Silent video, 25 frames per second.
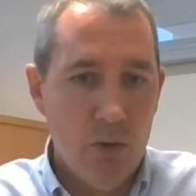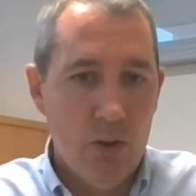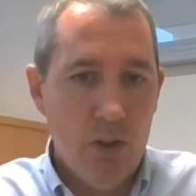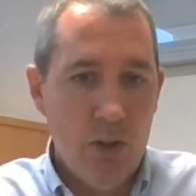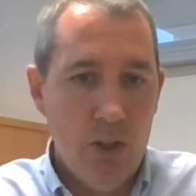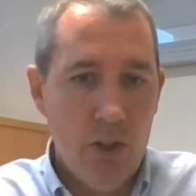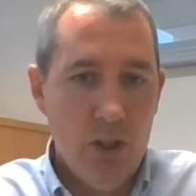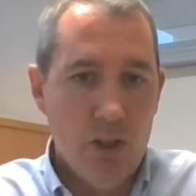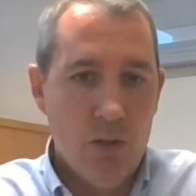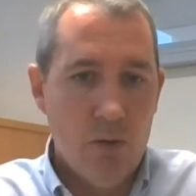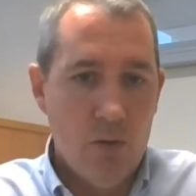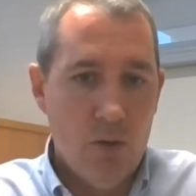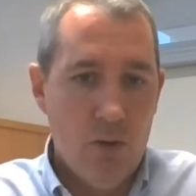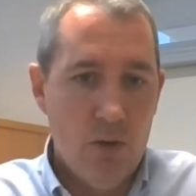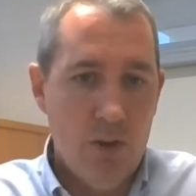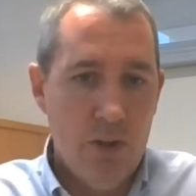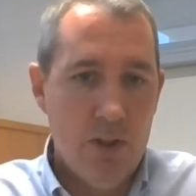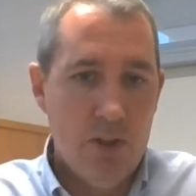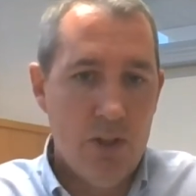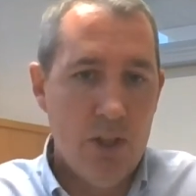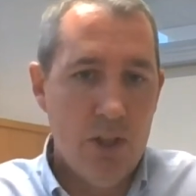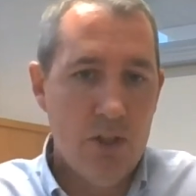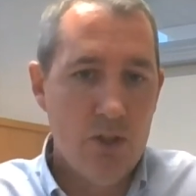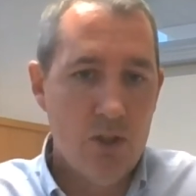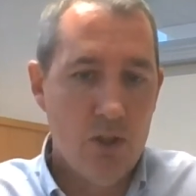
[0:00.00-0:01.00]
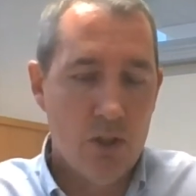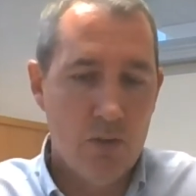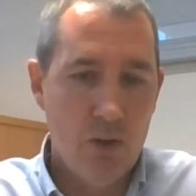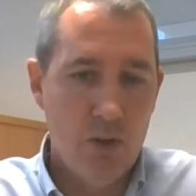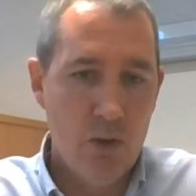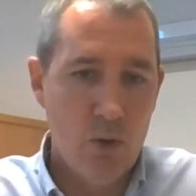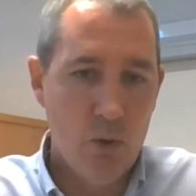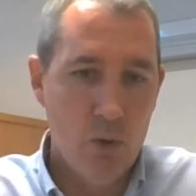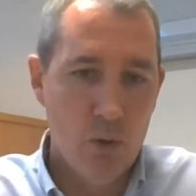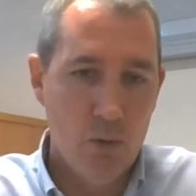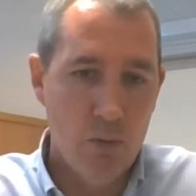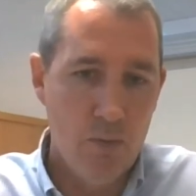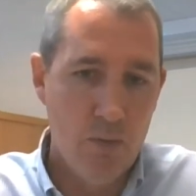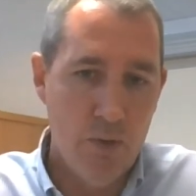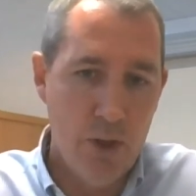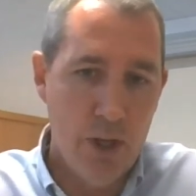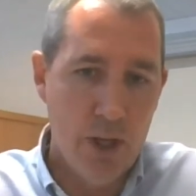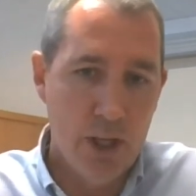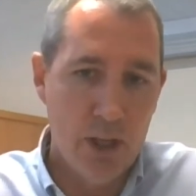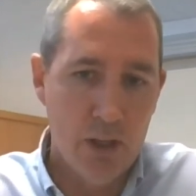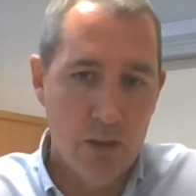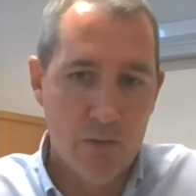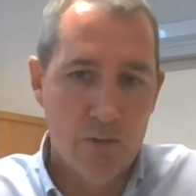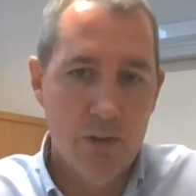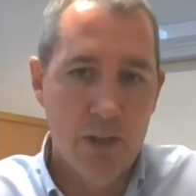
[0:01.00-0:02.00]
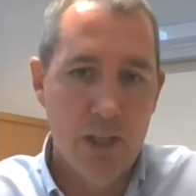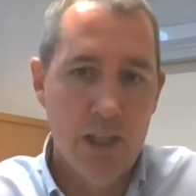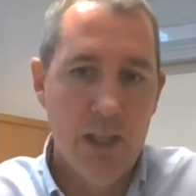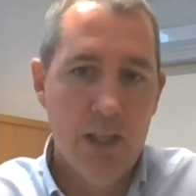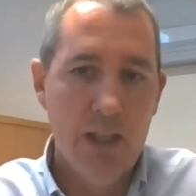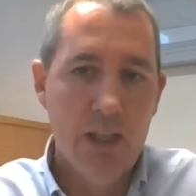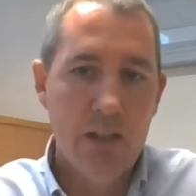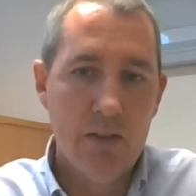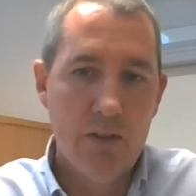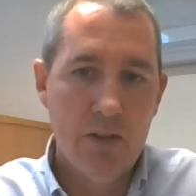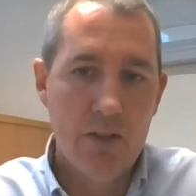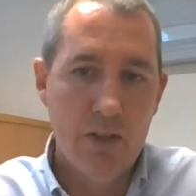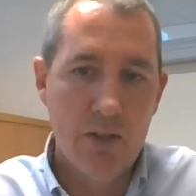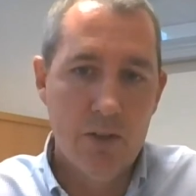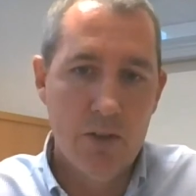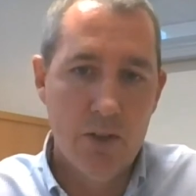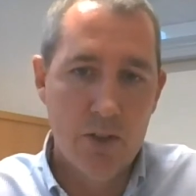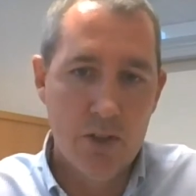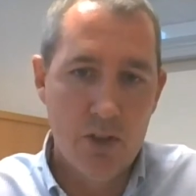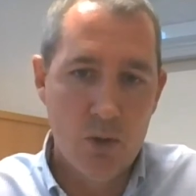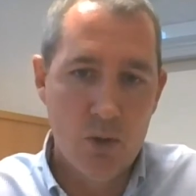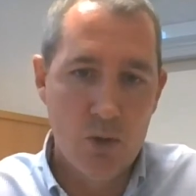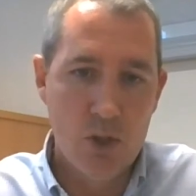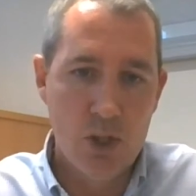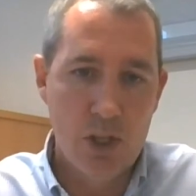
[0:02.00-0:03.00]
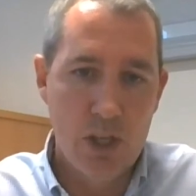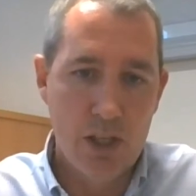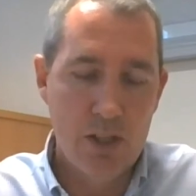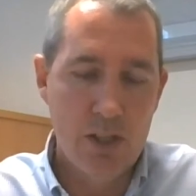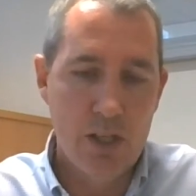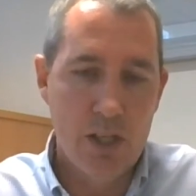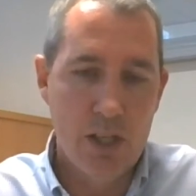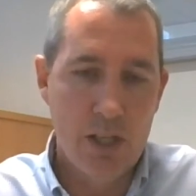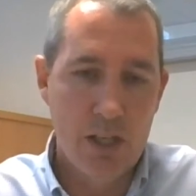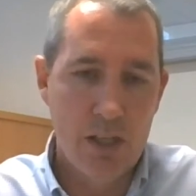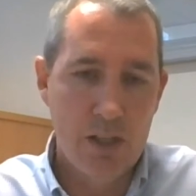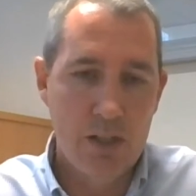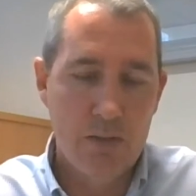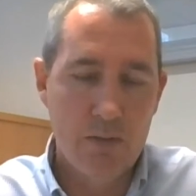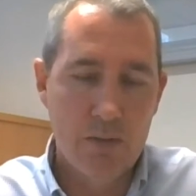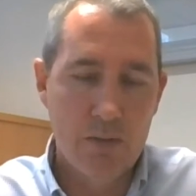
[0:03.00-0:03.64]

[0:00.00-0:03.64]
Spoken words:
So, this sort of whole thing of the social